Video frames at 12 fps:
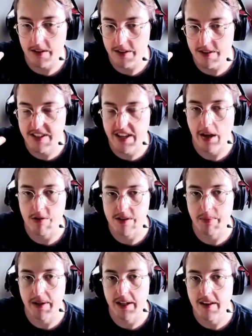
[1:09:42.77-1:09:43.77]
scales a
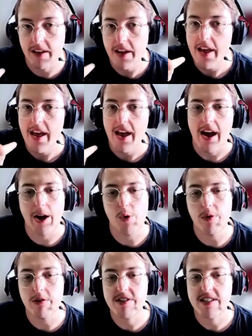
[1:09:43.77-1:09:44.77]
bit, I
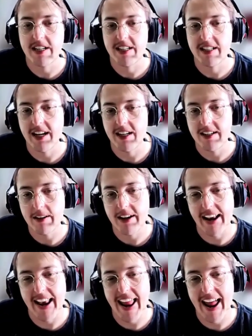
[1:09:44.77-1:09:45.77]
will say that
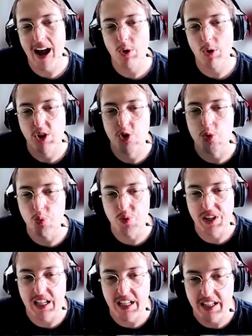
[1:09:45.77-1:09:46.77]
now that you
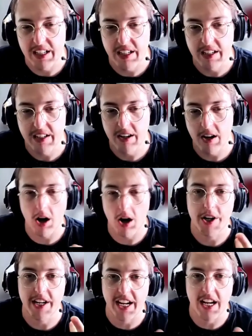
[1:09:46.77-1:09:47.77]
really
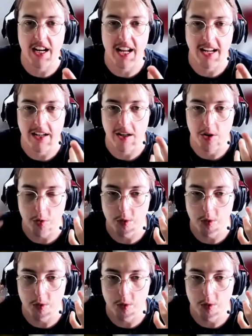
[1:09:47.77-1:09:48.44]
are in it, and